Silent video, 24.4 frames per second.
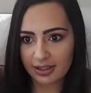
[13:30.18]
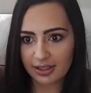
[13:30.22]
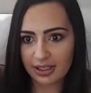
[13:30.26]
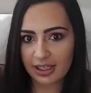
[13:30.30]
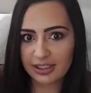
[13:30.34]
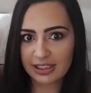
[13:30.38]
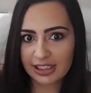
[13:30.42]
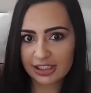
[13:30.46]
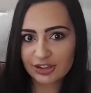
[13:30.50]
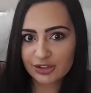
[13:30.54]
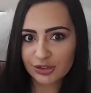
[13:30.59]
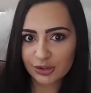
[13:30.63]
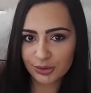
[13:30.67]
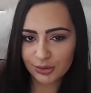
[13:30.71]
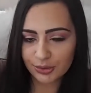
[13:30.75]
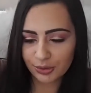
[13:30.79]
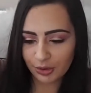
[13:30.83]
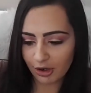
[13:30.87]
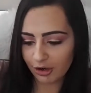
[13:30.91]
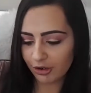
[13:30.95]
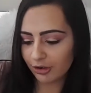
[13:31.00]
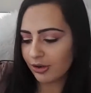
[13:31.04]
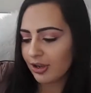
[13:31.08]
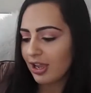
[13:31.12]
it needs to
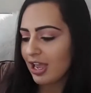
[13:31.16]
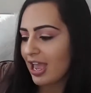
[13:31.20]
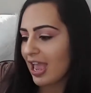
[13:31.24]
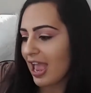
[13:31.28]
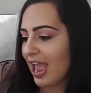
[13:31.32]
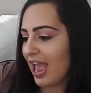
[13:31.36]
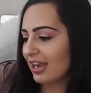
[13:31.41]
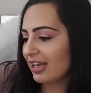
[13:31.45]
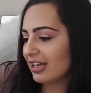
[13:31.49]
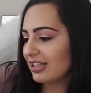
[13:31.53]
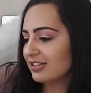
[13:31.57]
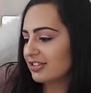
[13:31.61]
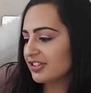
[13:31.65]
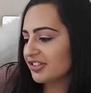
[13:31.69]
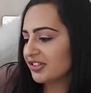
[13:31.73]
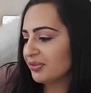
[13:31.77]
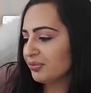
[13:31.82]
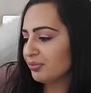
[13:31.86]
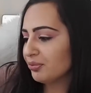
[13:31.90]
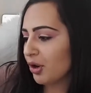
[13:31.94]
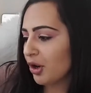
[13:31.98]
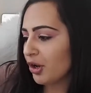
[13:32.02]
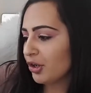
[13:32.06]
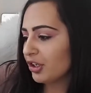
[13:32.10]
grow, and it's
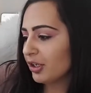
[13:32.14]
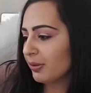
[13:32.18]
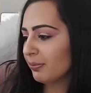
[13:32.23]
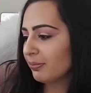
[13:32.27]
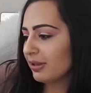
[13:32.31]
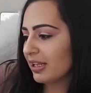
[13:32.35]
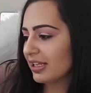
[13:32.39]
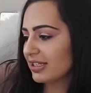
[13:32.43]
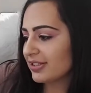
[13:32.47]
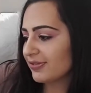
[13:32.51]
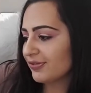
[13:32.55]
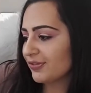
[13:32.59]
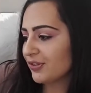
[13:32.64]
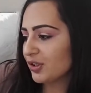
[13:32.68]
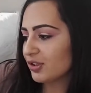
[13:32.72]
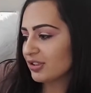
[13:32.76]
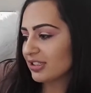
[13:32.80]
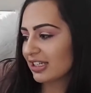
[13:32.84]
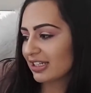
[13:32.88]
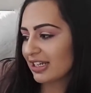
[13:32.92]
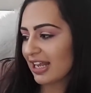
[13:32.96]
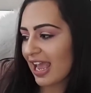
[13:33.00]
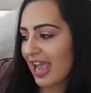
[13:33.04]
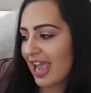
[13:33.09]
the Rodan Plus
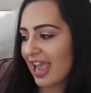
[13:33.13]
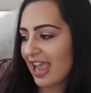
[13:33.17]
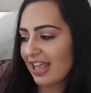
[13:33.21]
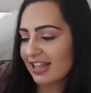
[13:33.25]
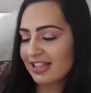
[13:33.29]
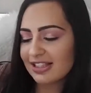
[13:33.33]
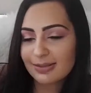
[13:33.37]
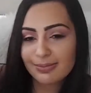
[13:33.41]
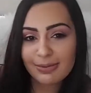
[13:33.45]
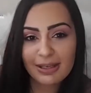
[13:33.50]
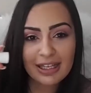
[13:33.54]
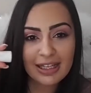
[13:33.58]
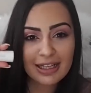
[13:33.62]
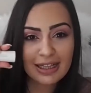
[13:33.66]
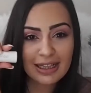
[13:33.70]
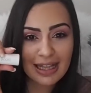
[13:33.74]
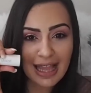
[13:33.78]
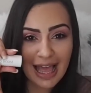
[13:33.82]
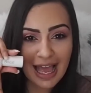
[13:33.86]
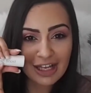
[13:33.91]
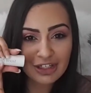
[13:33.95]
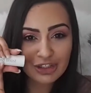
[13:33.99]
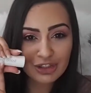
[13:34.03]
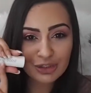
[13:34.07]
Fields Enhancement
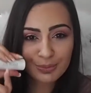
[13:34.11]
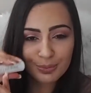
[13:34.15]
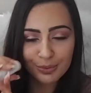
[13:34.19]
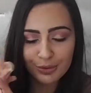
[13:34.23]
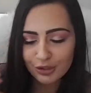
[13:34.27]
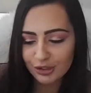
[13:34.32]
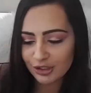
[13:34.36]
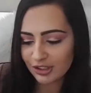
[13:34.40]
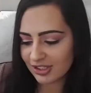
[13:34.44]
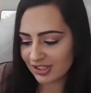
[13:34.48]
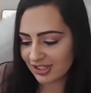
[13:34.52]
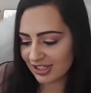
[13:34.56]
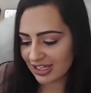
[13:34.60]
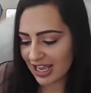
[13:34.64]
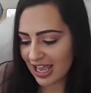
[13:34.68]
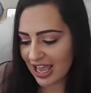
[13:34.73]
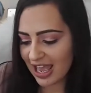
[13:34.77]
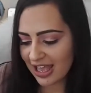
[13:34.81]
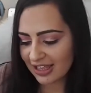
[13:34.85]
Lash Boost.